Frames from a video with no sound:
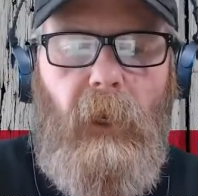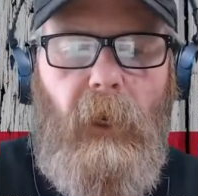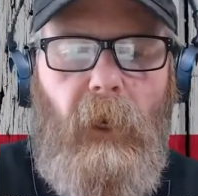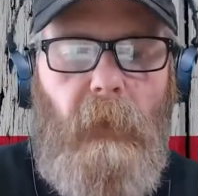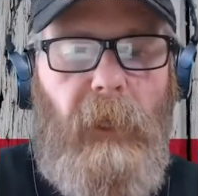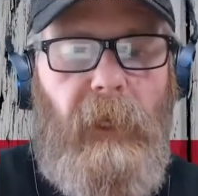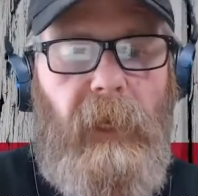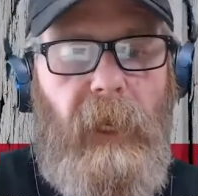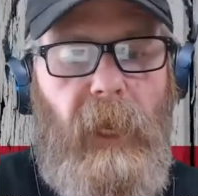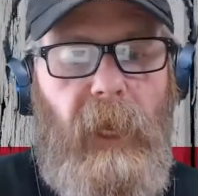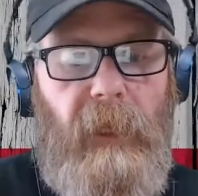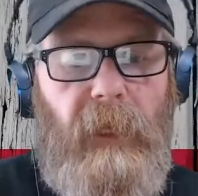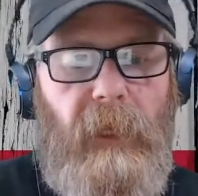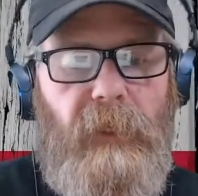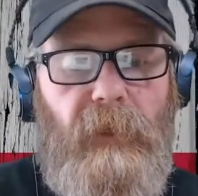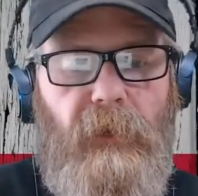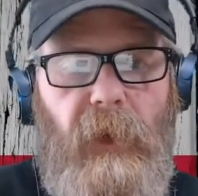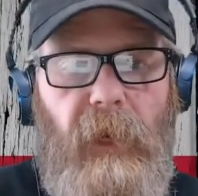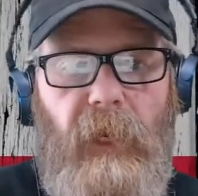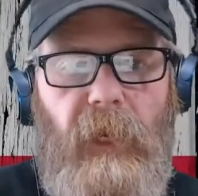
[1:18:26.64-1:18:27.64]
I'm like, hey,
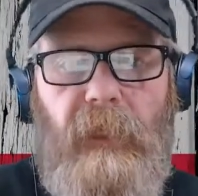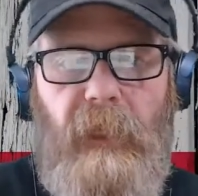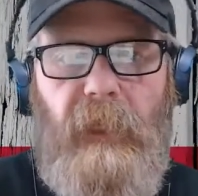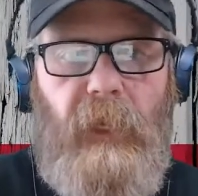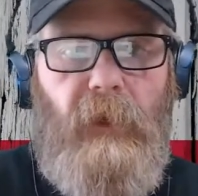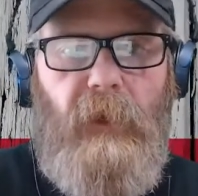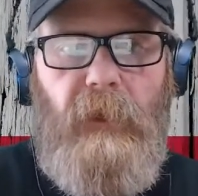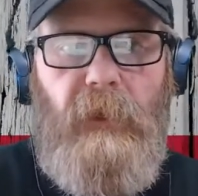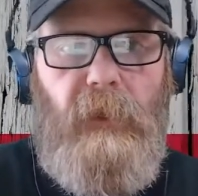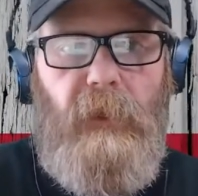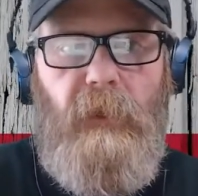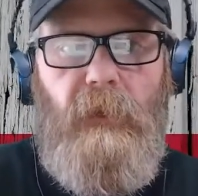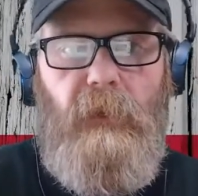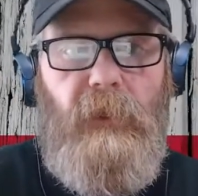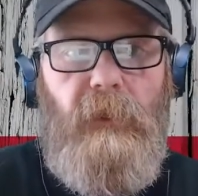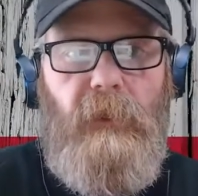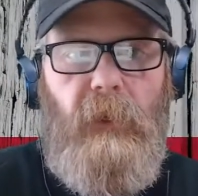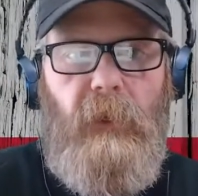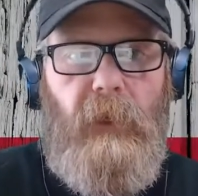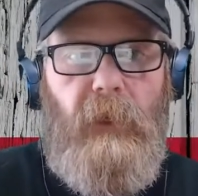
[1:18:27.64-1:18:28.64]
that's great, because I couldn't do
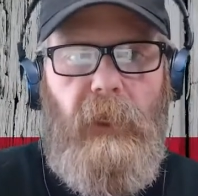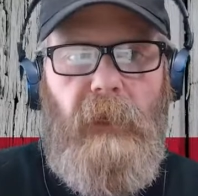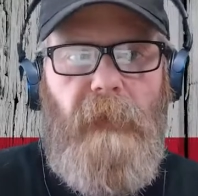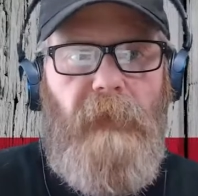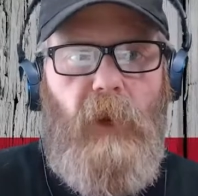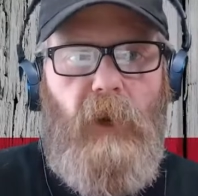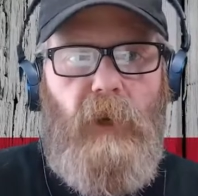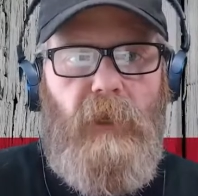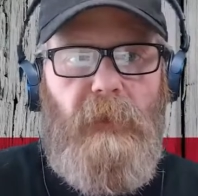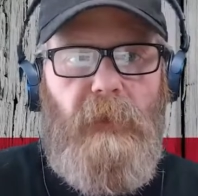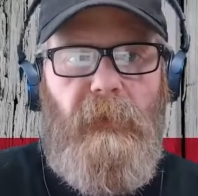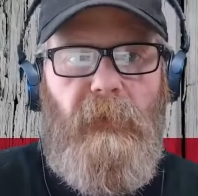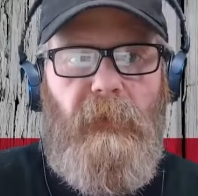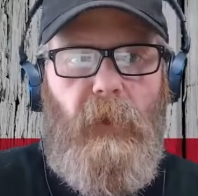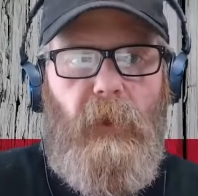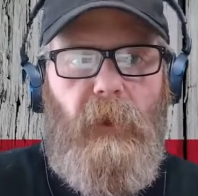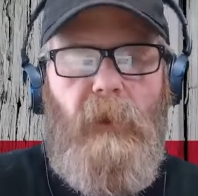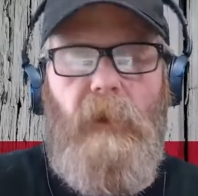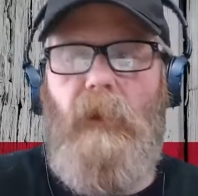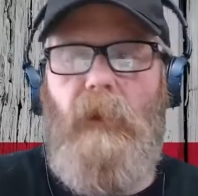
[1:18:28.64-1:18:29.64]
gift cards
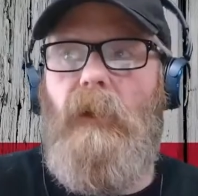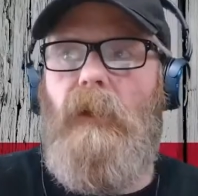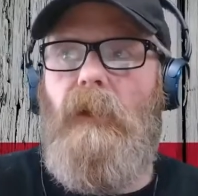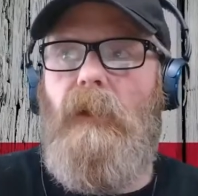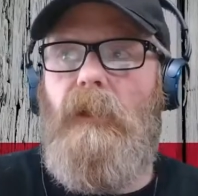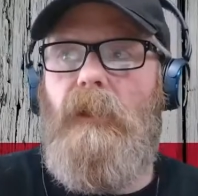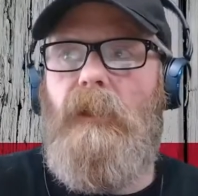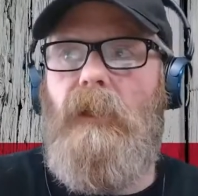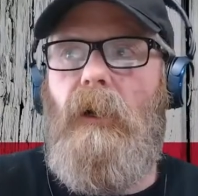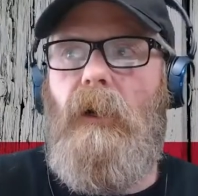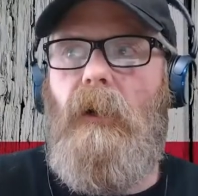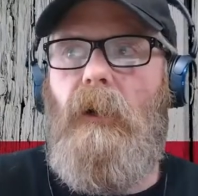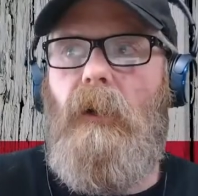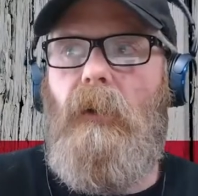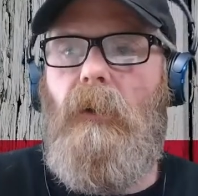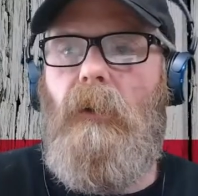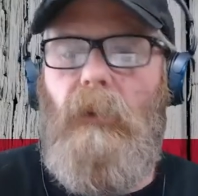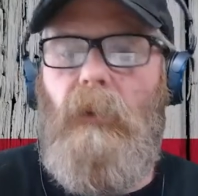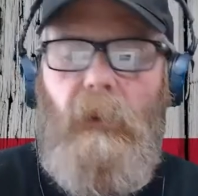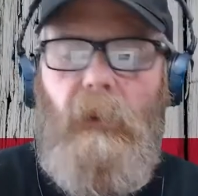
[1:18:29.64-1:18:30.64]
before.
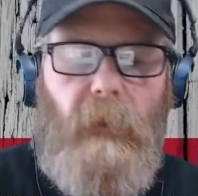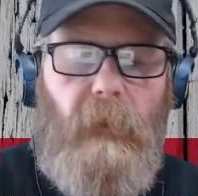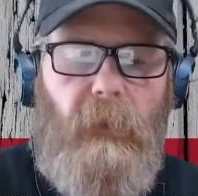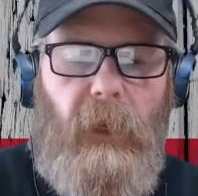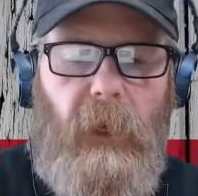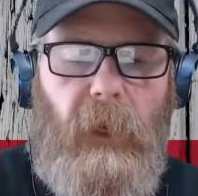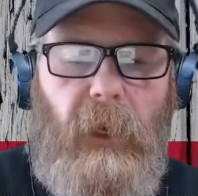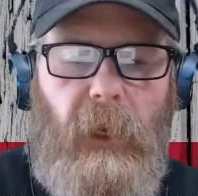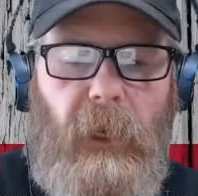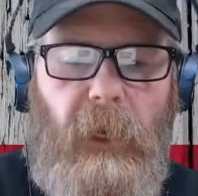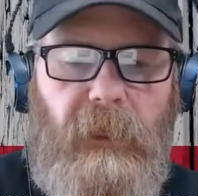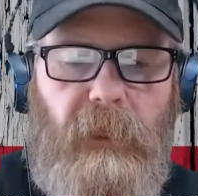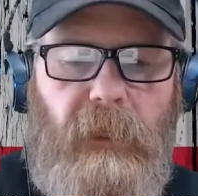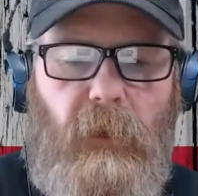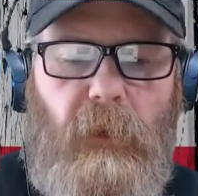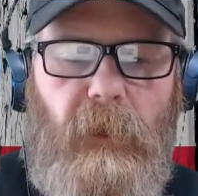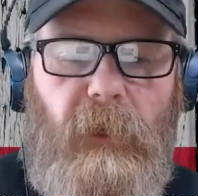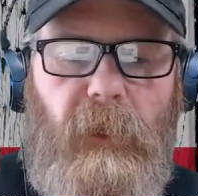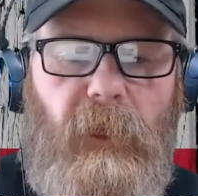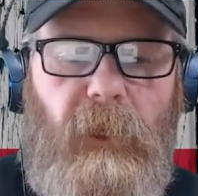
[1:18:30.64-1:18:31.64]
So I
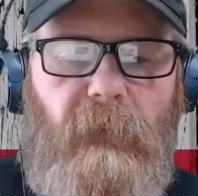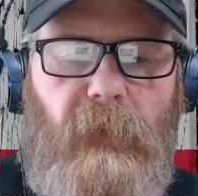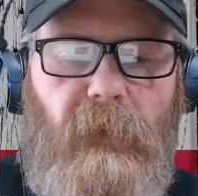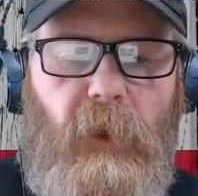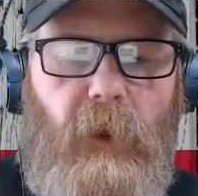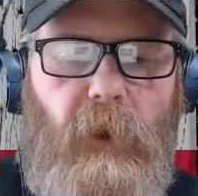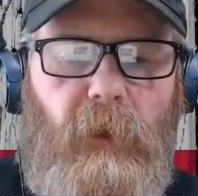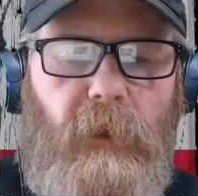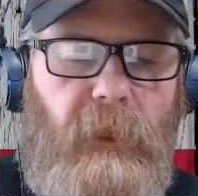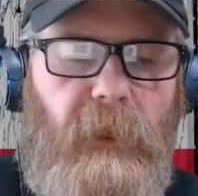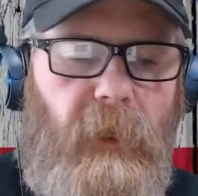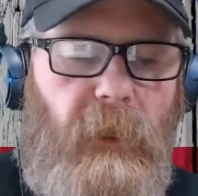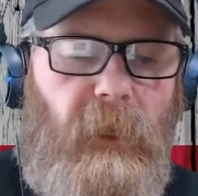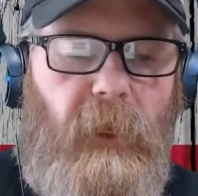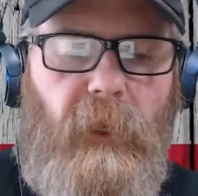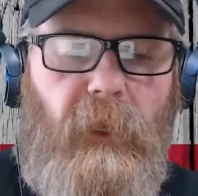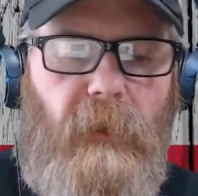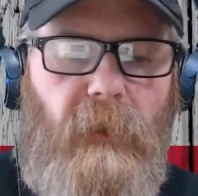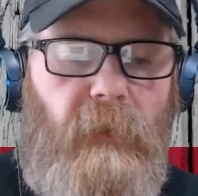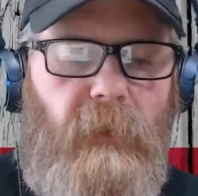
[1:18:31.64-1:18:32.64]
started the gift cards, and
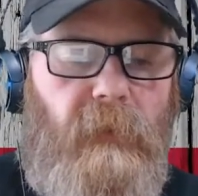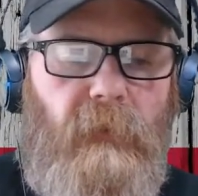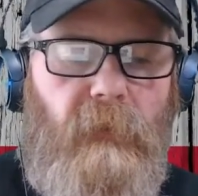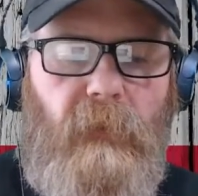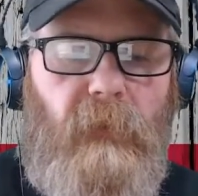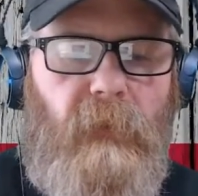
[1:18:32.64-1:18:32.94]
then,